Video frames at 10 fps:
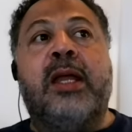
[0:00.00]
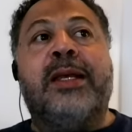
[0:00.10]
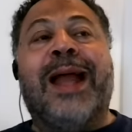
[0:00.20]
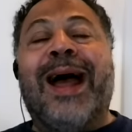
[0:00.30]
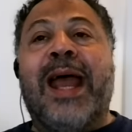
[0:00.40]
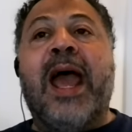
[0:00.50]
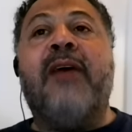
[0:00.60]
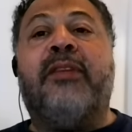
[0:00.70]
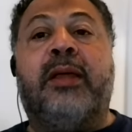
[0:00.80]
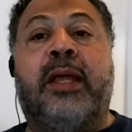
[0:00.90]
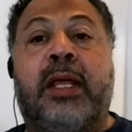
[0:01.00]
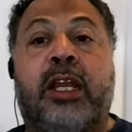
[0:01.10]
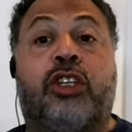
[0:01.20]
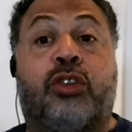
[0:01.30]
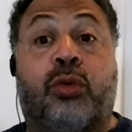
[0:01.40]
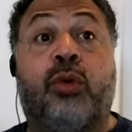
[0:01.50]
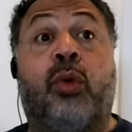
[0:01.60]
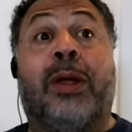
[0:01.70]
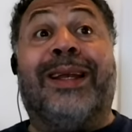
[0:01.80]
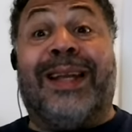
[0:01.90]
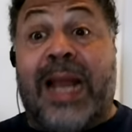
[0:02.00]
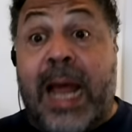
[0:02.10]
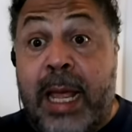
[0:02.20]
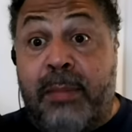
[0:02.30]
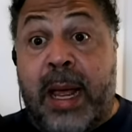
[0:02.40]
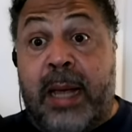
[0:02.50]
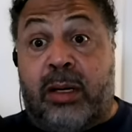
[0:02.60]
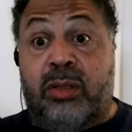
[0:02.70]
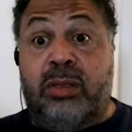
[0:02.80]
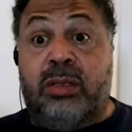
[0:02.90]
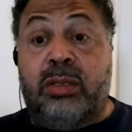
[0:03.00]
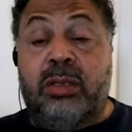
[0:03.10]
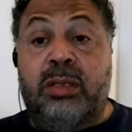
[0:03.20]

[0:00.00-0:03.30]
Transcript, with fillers: not having any true linebackers,